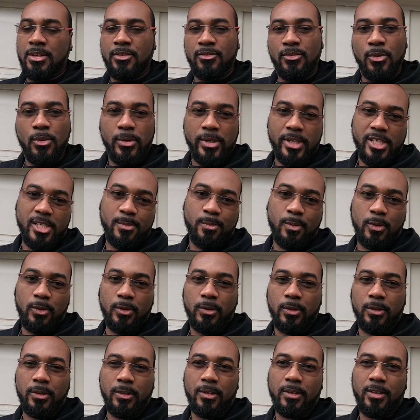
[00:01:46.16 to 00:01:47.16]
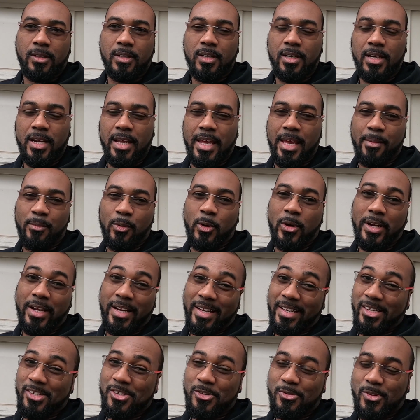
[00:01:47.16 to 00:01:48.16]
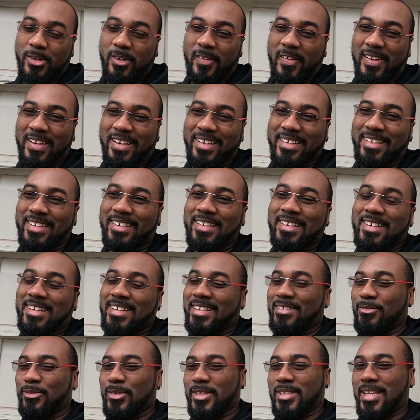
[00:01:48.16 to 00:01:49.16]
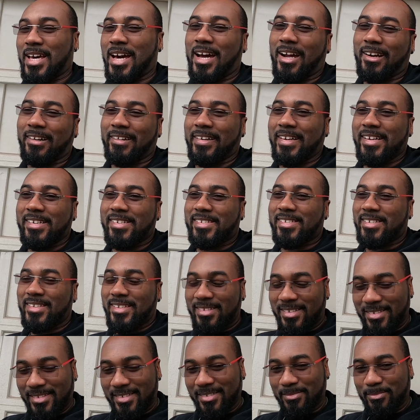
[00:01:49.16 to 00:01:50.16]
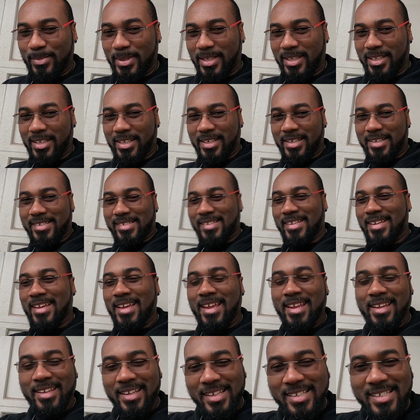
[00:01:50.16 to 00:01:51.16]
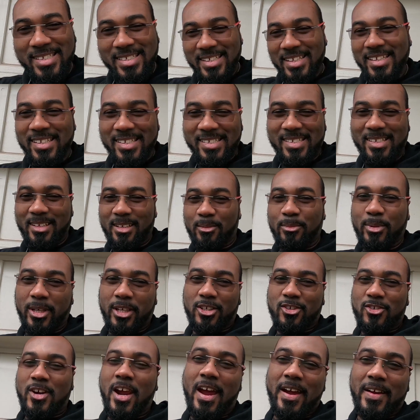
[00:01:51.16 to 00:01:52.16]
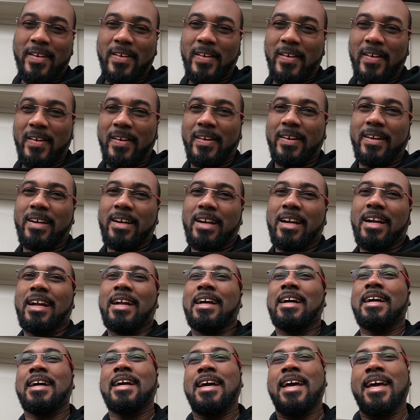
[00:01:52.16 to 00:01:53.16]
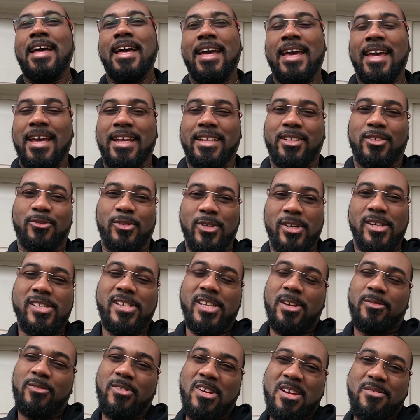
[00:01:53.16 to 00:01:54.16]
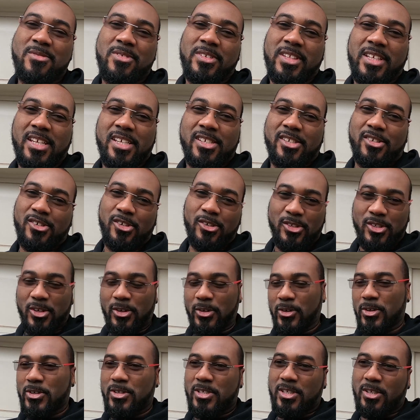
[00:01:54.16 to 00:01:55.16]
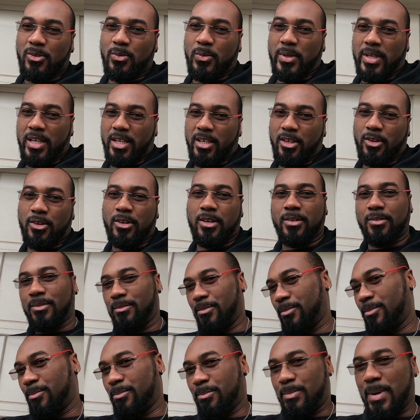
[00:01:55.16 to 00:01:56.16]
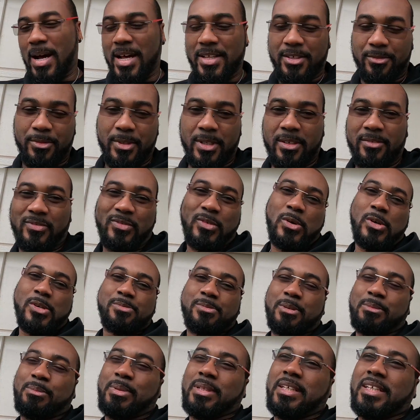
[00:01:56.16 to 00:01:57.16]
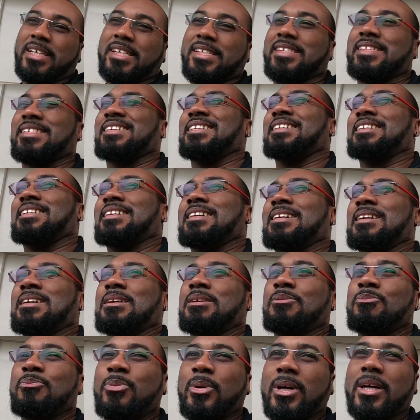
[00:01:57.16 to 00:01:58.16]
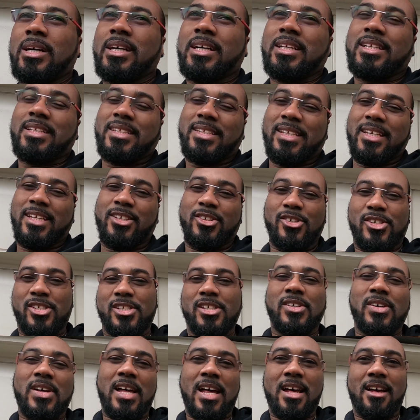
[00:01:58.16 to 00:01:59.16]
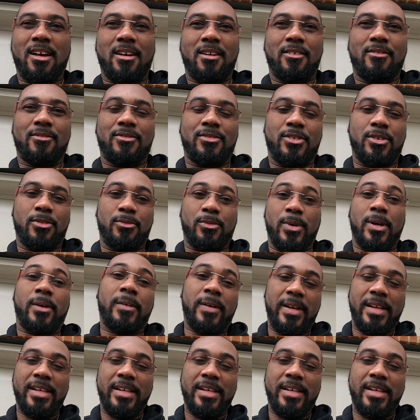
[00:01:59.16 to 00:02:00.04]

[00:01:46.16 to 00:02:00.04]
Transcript: Ford Explorer 8.8 inch rear end with IRS, because this thing is going to be a track car, and the rear subframe of these are notoriously weak. You can buy the reinforcement plates, but then you still have the rear